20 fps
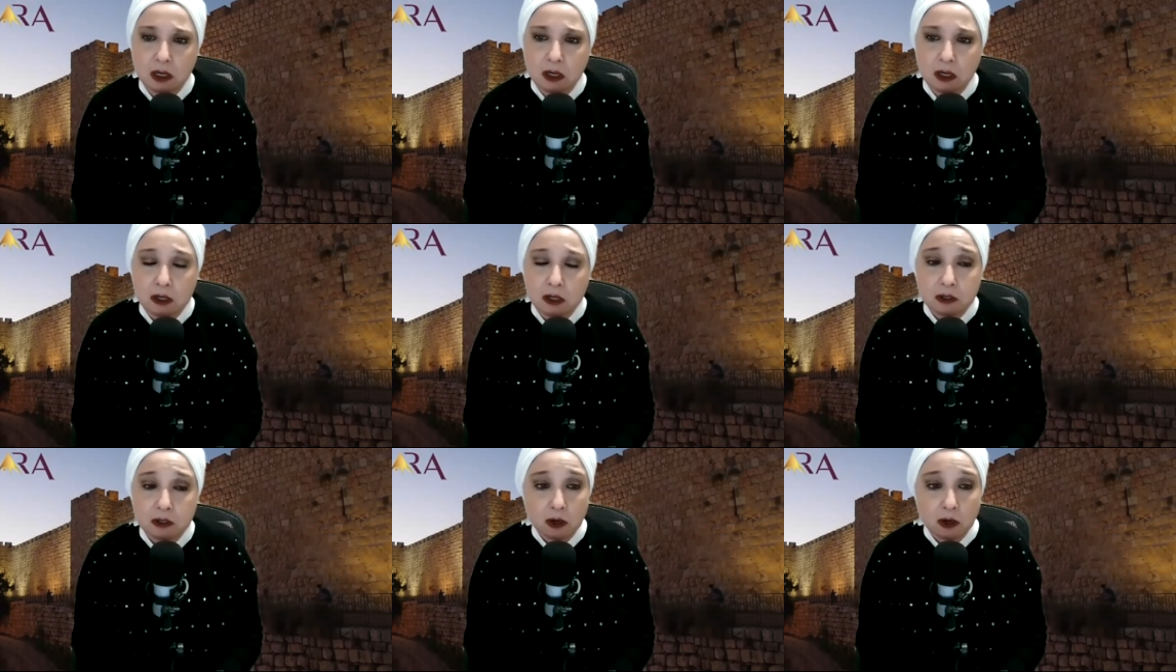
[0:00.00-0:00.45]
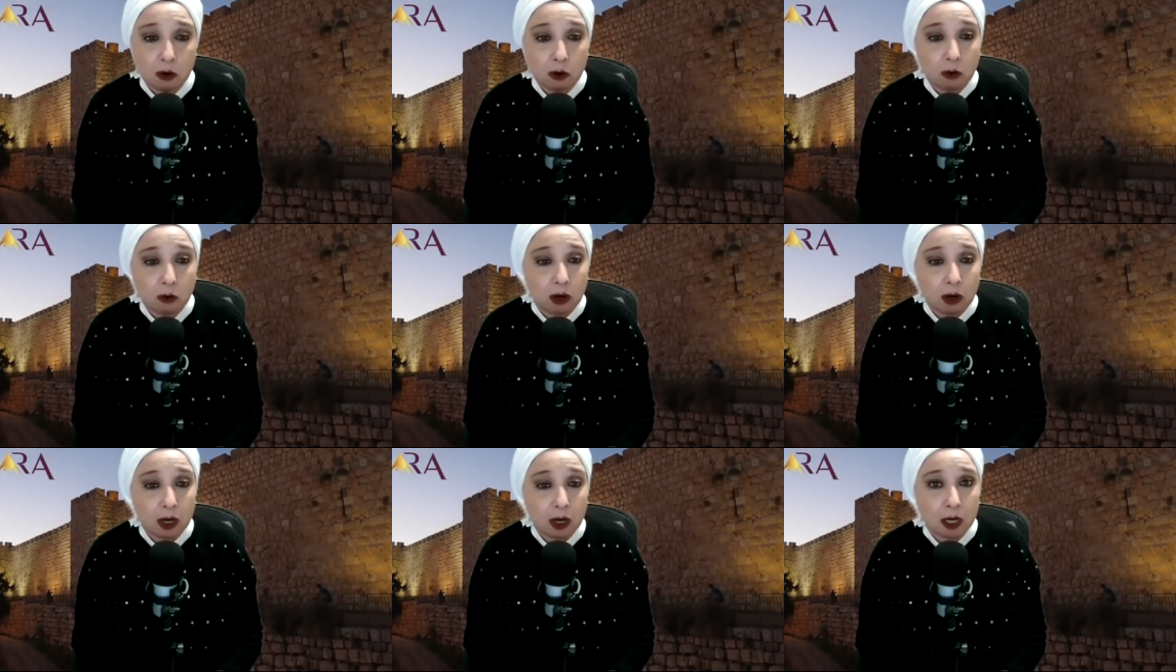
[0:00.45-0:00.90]

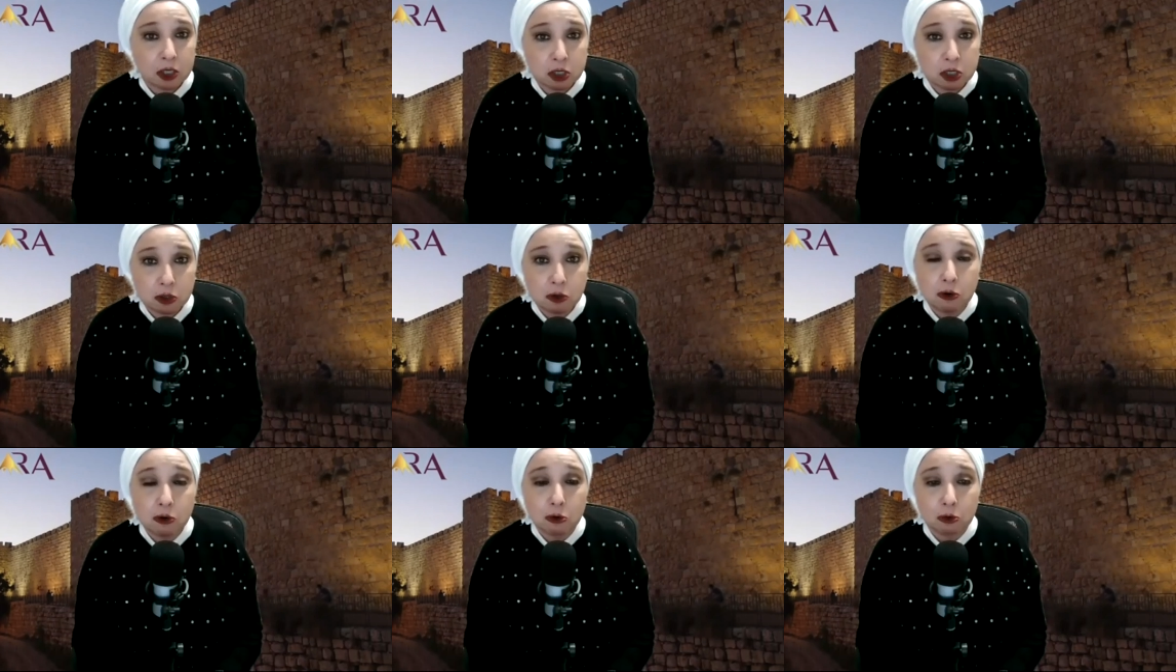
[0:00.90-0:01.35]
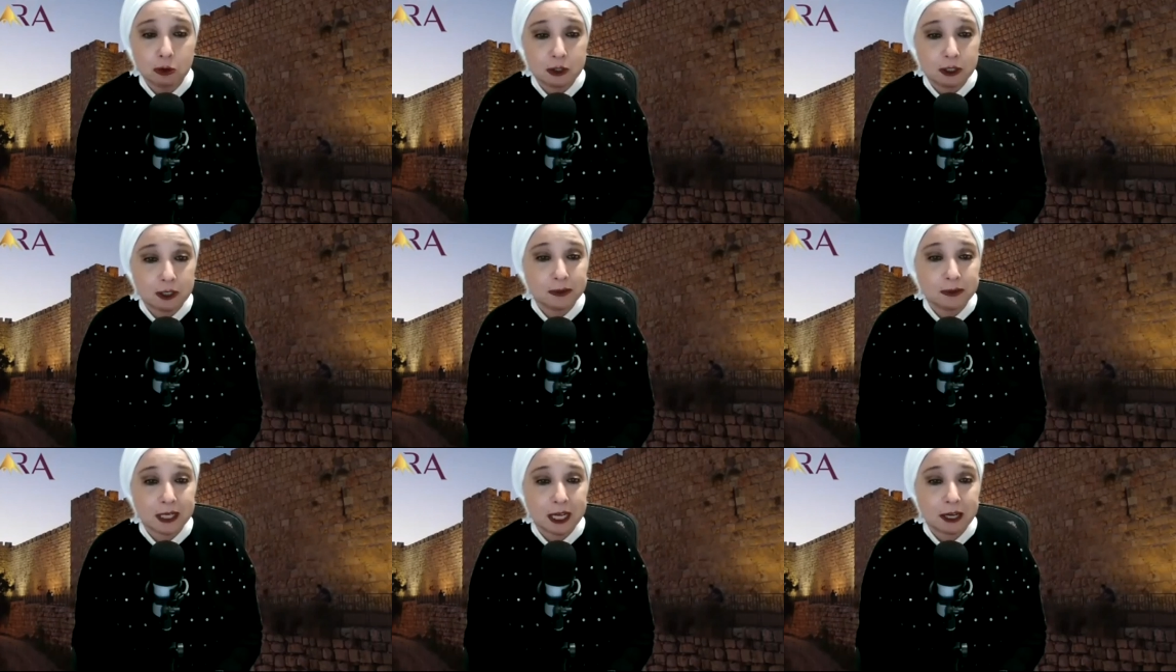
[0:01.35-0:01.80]
So Ashur
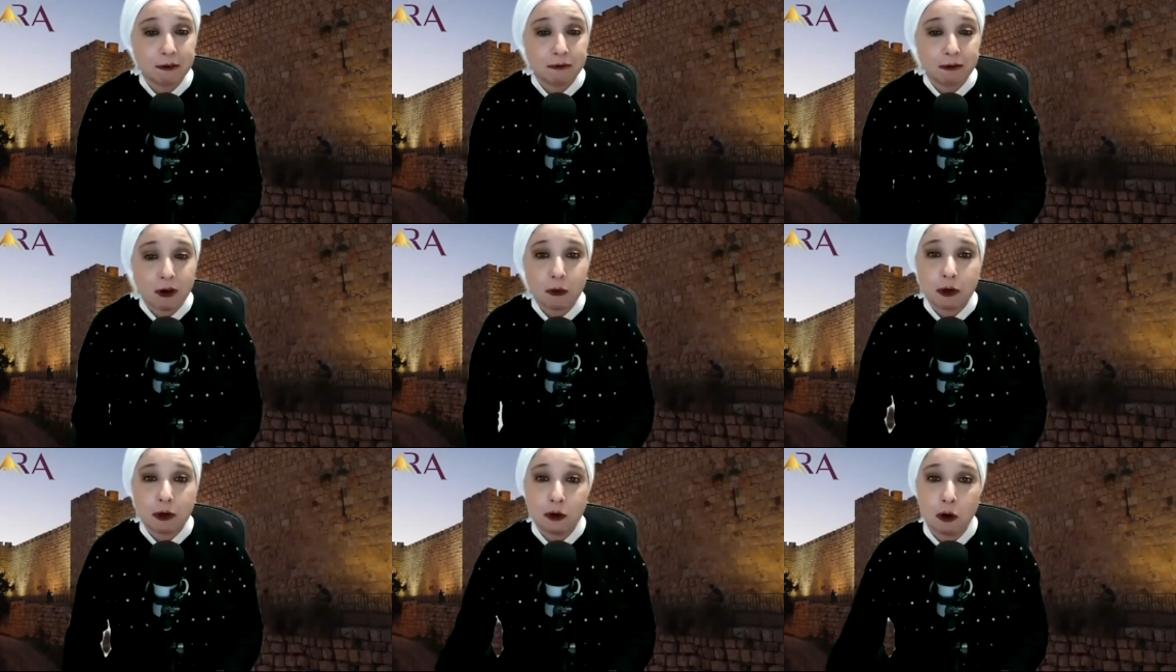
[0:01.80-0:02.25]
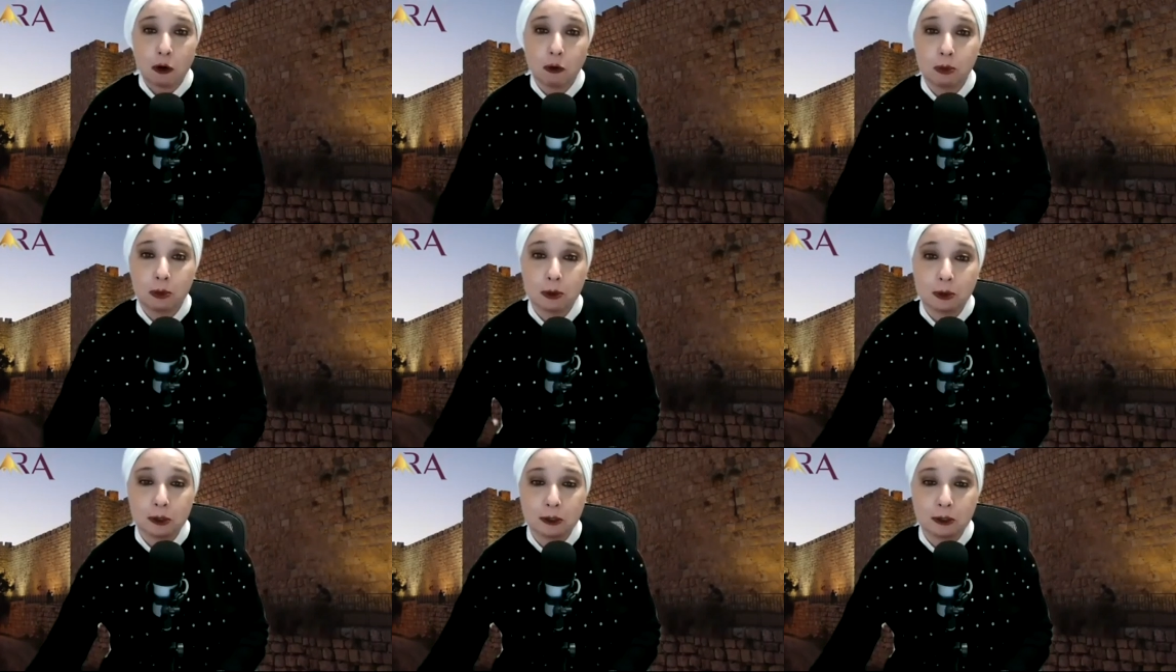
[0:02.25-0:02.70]
seems like a very
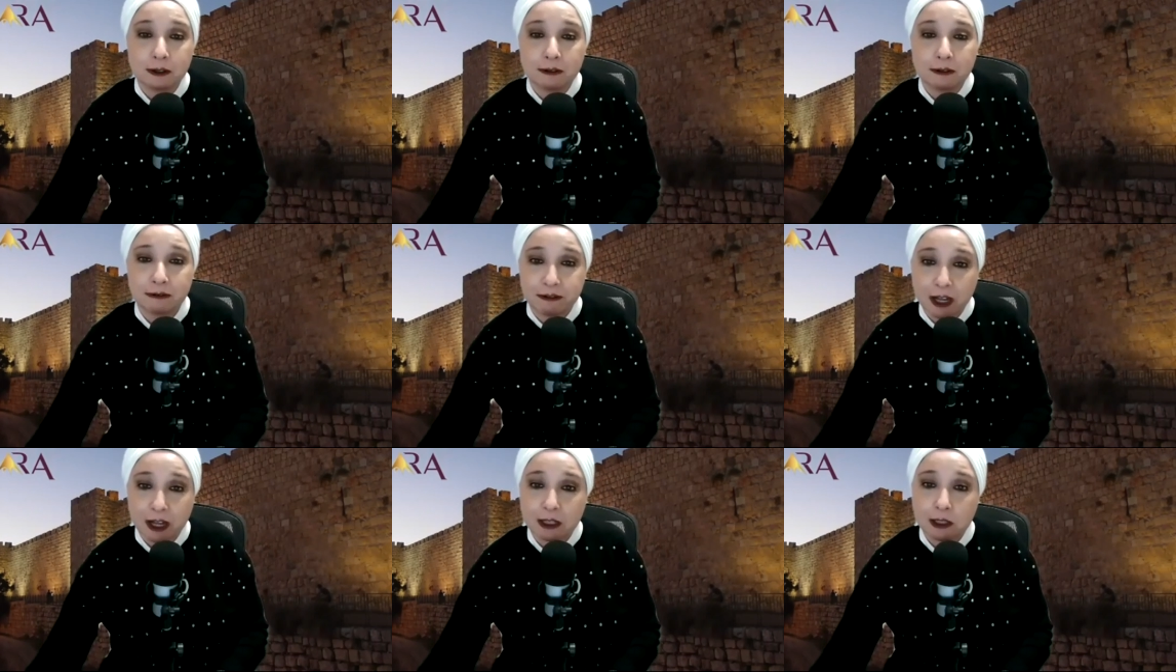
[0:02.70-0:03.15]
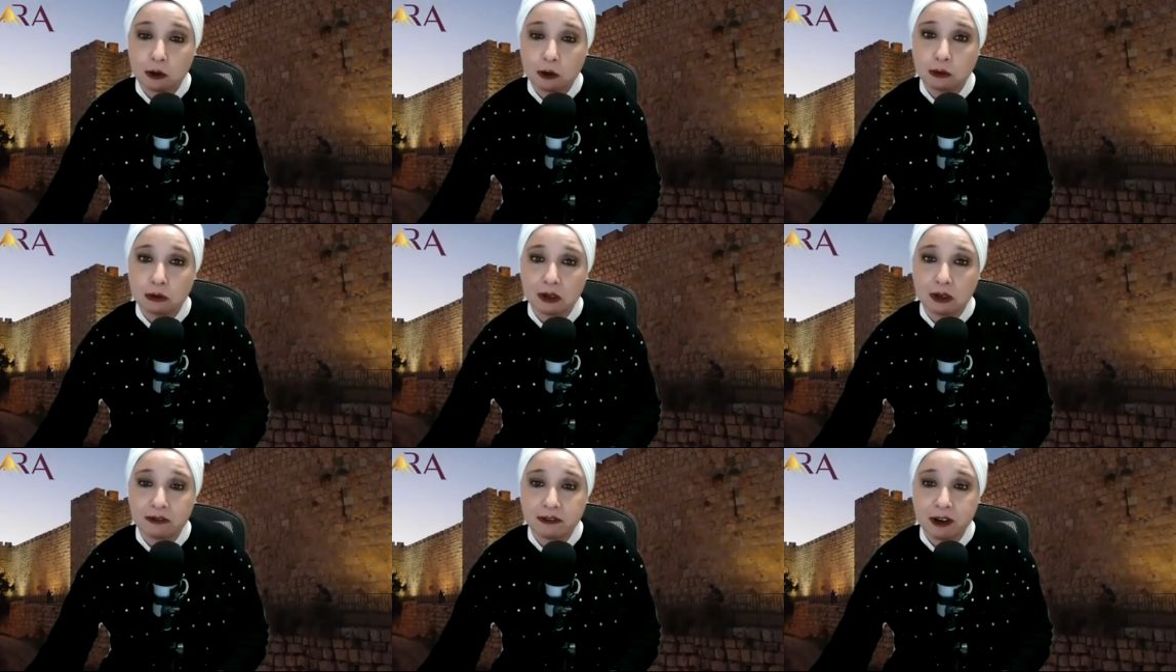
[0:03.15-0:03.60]
noble
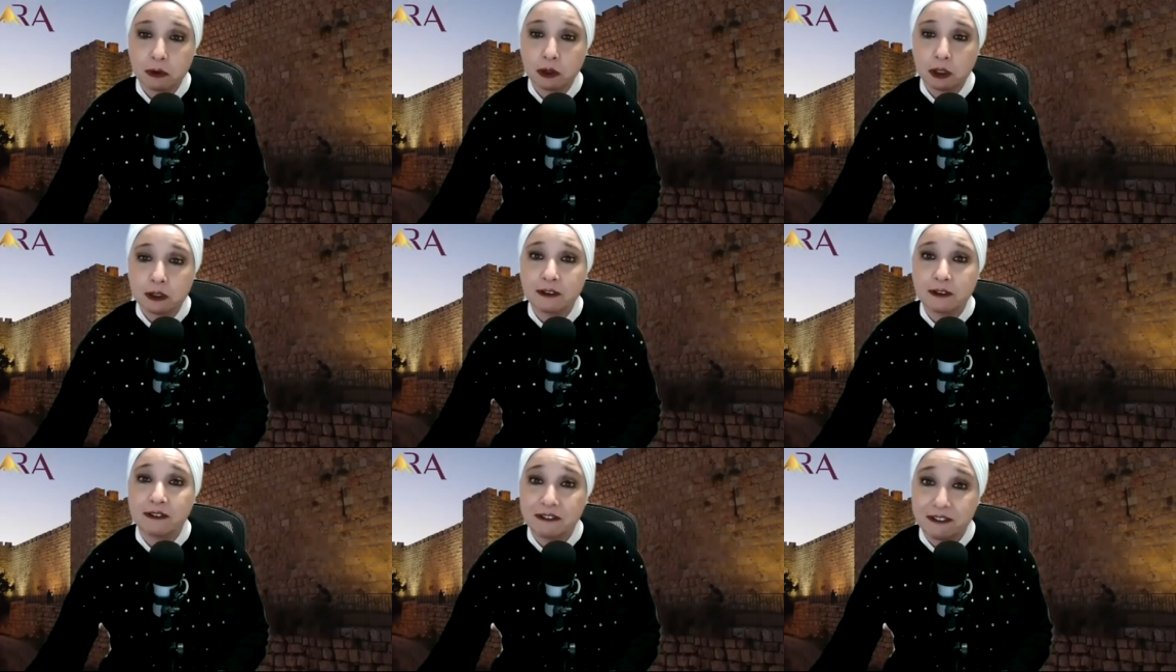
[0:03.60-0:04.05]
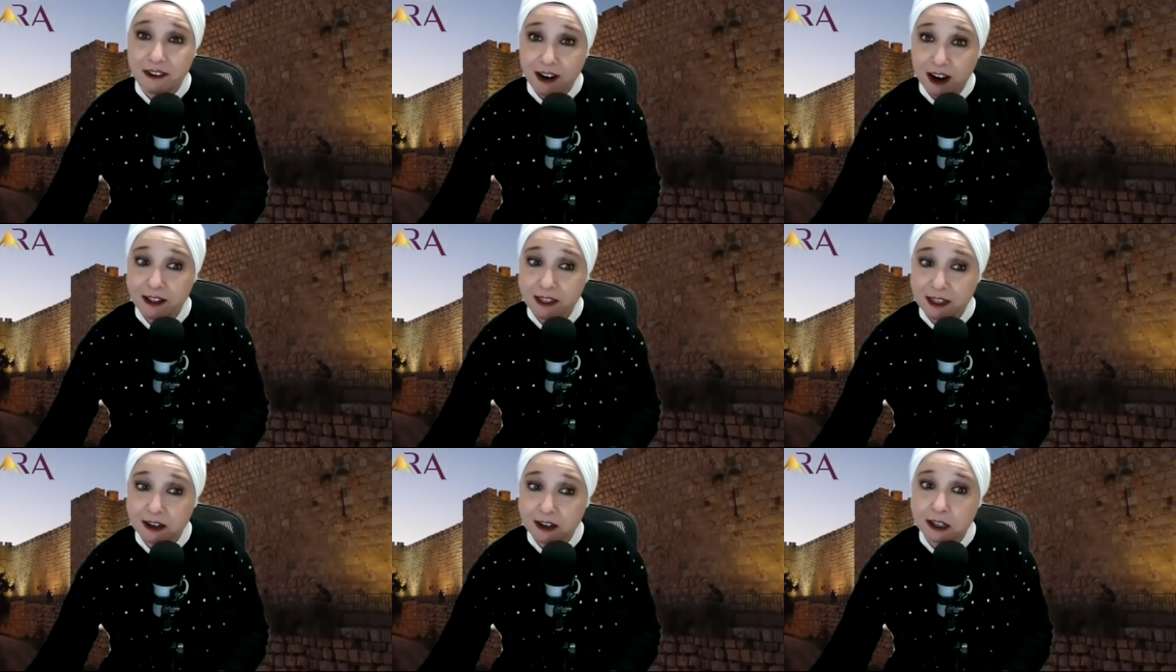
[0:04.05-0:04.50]
fellow, a very good
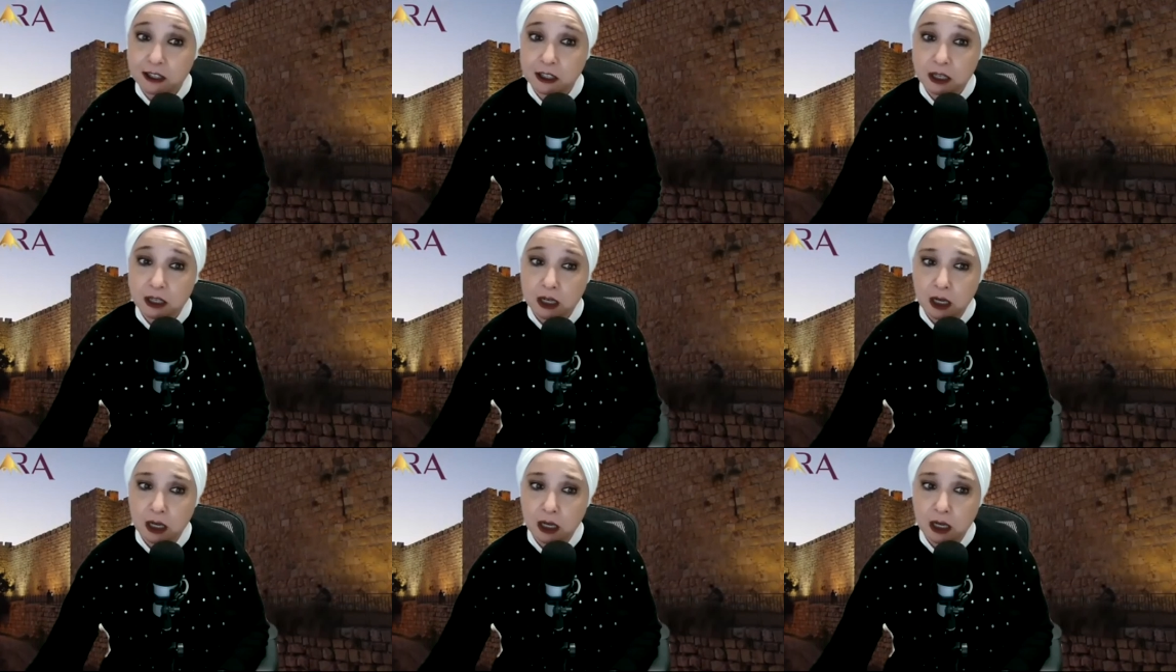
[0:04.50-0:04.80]
father.